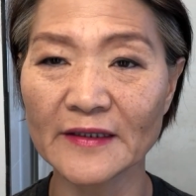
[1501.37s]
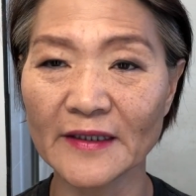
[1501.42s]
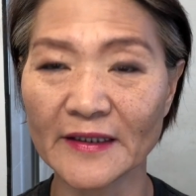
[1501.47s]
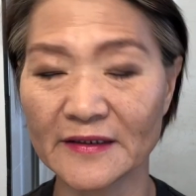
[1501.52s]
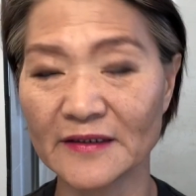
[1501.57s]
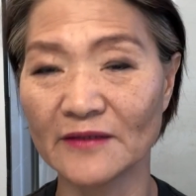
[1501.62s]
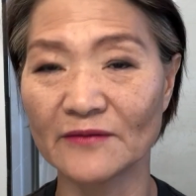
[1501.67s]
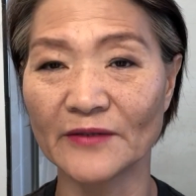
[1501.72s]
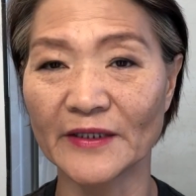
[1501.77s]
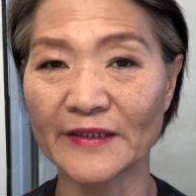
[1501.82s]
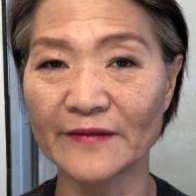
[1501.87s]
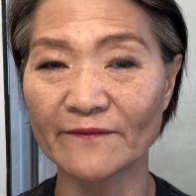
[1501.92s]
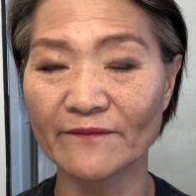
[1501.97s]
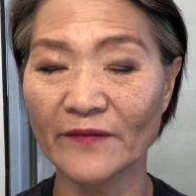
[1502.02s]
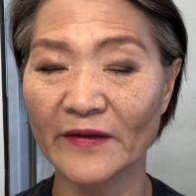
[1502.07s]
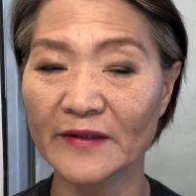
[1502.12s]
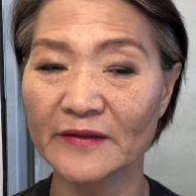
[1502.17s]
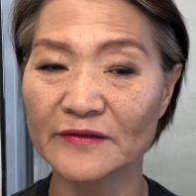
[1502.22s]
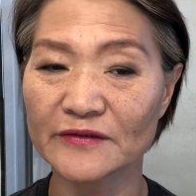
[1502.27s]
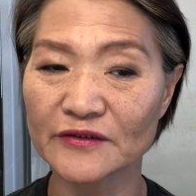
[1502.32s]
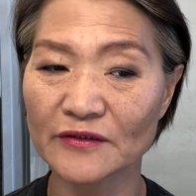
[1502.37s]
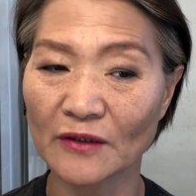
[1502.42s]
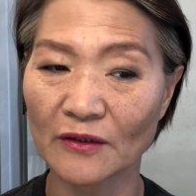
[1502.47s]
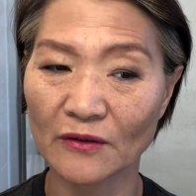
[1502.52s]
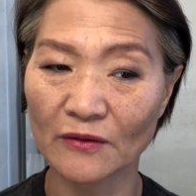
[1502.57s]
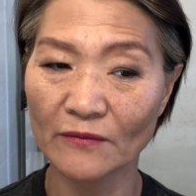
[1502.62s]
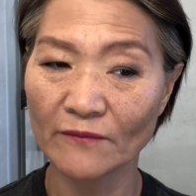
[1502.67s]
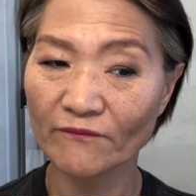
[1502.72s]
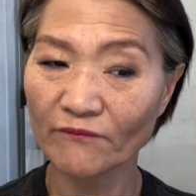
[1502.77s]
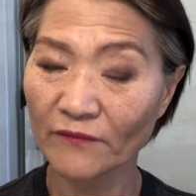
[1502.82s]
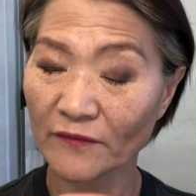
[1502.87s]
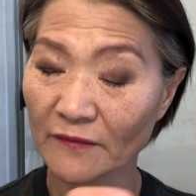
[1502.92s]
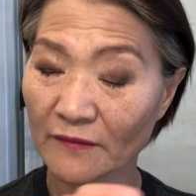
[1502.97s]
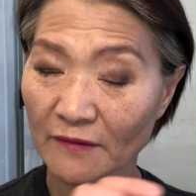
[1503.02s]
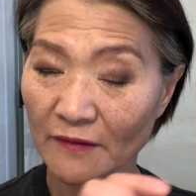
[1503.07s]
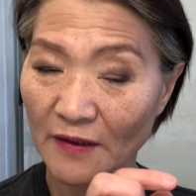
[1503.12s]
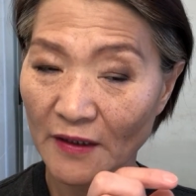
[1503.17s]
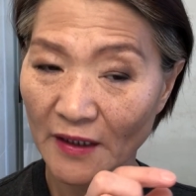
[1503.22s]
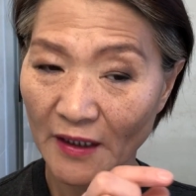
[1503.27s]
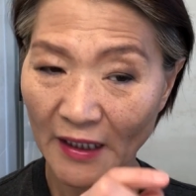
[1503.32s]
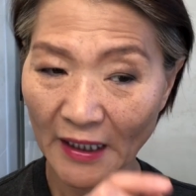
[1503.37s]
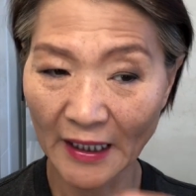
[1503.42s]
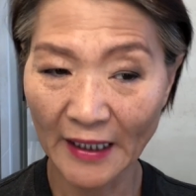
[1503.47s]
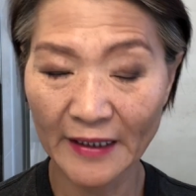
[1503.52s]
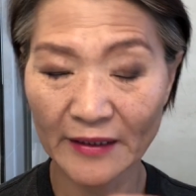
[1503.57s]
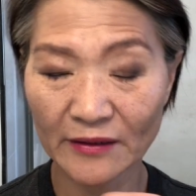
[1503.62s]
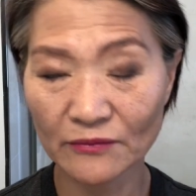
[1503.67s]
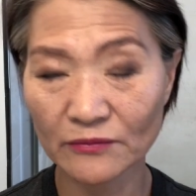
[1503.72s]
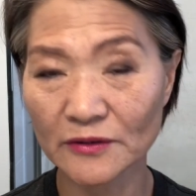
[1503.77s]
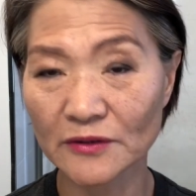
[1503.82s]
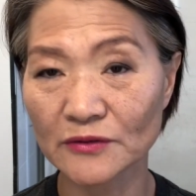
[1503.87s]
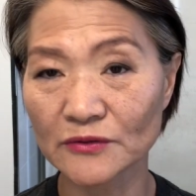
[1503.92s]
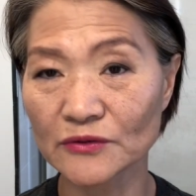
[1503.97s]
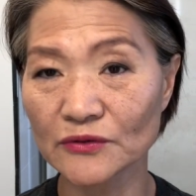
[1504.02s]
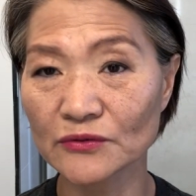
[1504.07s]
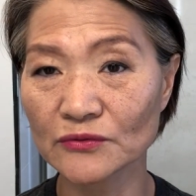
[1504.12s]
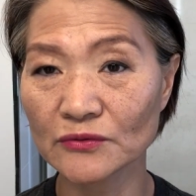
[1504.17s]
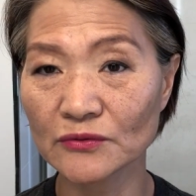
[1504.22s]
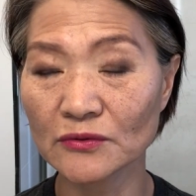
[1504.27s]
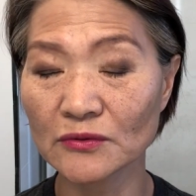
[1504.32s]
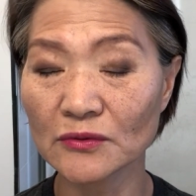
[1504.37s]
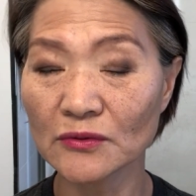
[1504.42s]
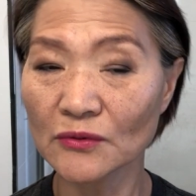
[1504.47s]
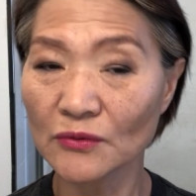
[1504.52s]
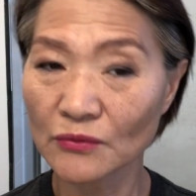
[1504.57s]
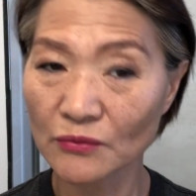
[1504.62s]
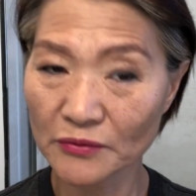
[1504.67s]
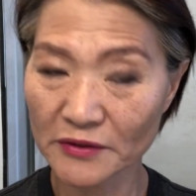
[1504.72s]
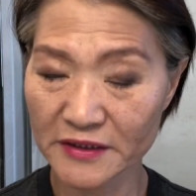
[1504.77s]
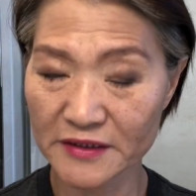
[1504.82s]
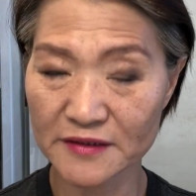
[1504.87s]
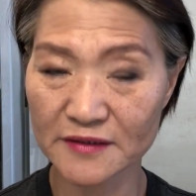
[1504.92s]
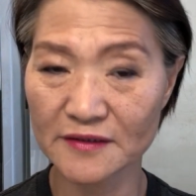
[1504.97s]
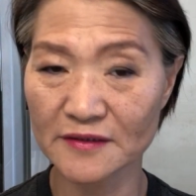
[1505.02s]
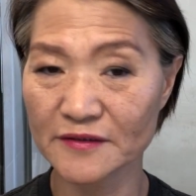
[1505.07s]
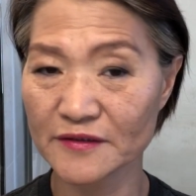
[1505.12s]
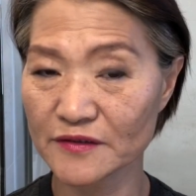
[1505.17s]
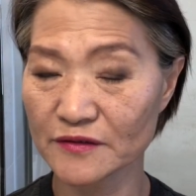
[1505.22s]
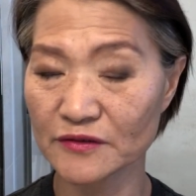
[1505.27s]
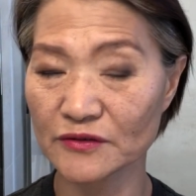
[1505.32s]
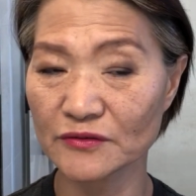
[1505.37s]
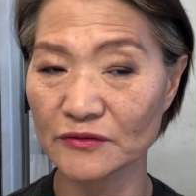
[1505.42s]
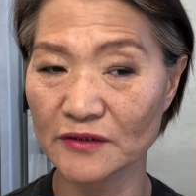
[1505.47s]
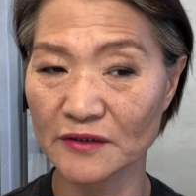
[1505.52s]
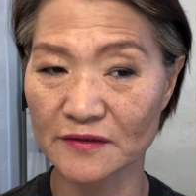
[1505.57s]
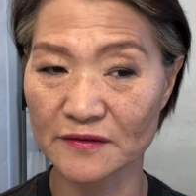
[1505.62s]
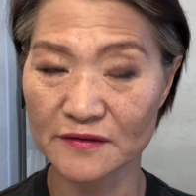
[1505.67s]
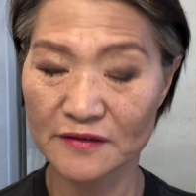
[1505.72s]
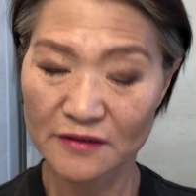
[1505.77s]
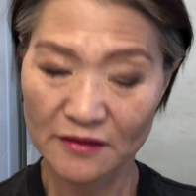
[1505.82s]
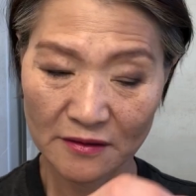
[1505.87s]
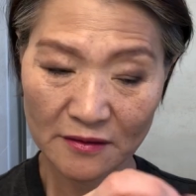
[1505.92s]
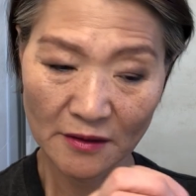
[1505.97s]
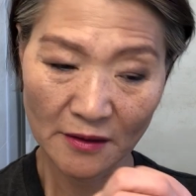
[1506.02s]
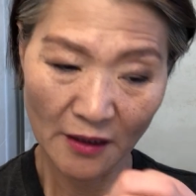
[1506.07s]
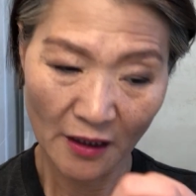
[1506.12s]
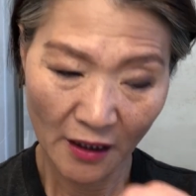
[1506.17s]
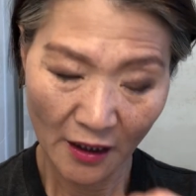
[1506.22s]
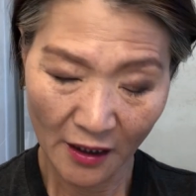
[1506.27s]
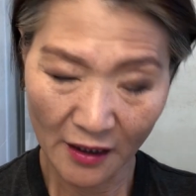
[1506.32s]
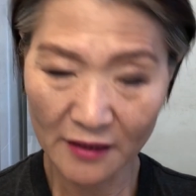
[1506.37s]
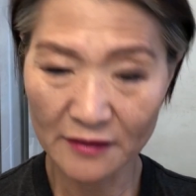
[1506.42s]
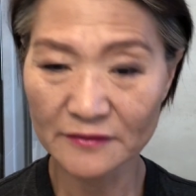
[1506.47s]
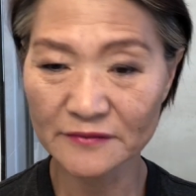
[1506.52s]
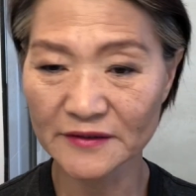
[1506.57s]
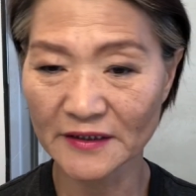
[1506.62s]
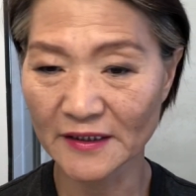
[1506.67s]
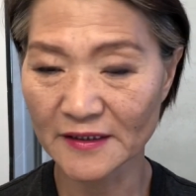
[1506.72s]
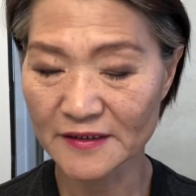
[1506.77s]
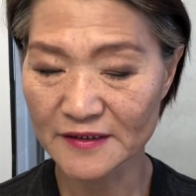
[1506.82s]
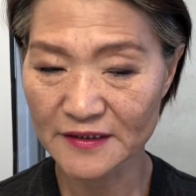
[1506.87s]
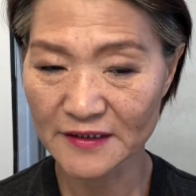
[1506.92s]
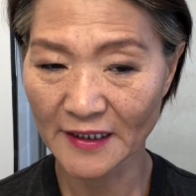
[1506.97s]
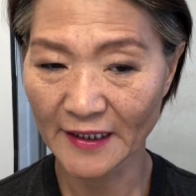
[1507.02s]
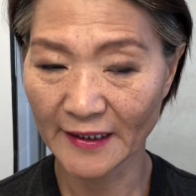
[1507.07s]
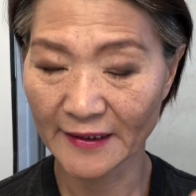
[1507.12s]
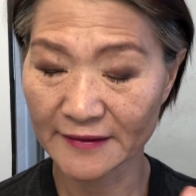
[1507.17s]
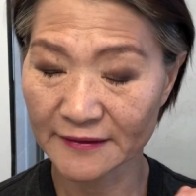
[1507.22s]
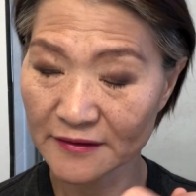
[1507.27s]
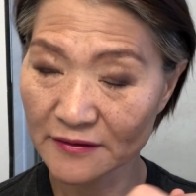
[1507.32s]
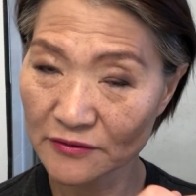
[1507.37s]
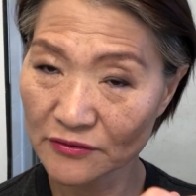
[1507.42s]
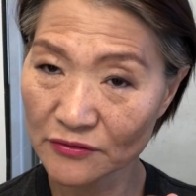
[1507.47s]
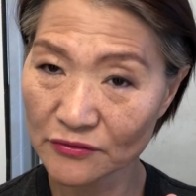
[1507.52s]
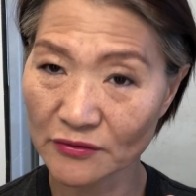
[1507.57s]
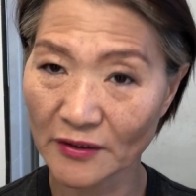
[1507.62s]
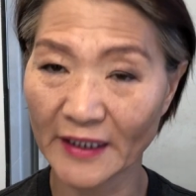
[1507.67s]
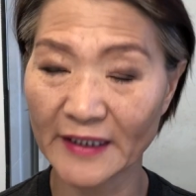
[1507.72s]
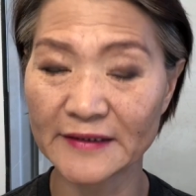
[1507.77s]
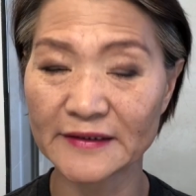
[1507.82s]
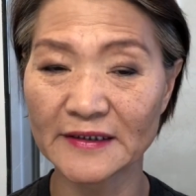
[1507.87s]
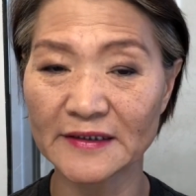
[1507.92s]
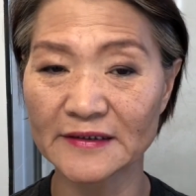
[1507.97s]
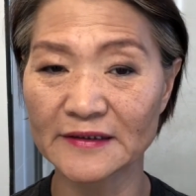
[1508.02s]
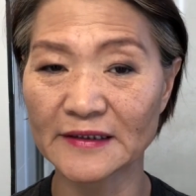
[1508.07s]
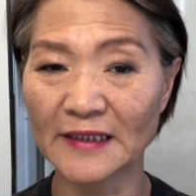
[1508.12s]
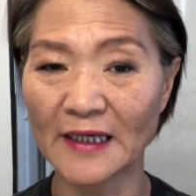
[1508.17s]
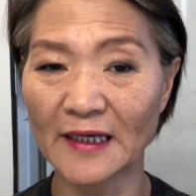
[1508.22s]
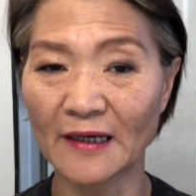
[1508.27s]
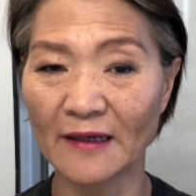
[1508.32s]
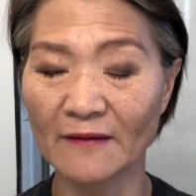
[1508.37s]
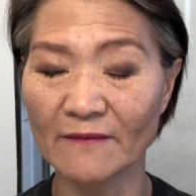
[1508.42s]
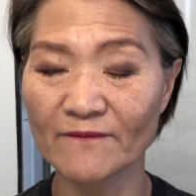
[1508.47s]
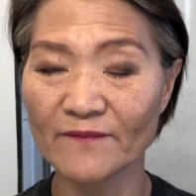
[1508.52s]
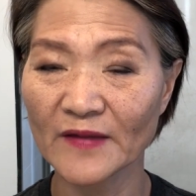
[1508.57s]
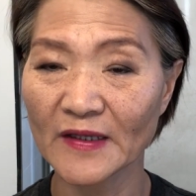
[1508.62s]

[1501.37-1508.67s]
Anyway, so I will do with the students on their side, write it down.